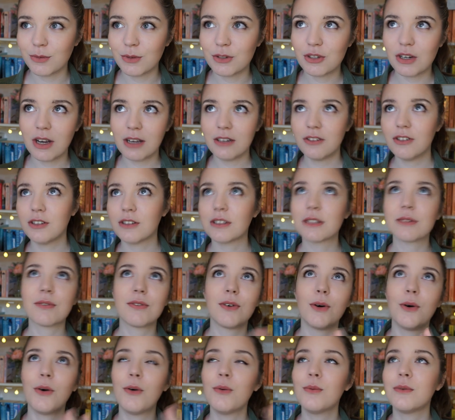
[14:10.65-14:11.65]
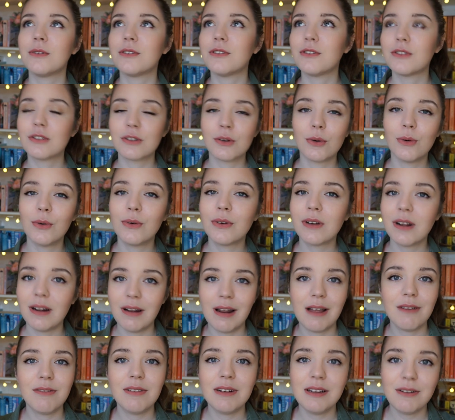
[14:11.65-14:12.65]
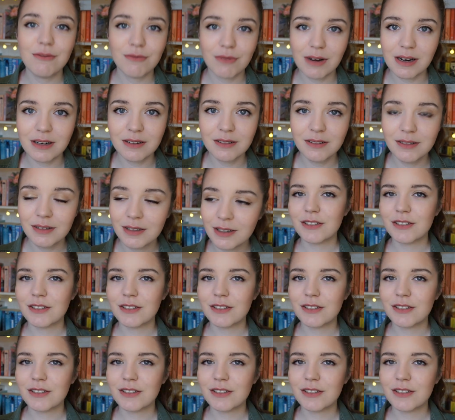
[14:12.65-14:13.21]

which I just thought was so cleverly written.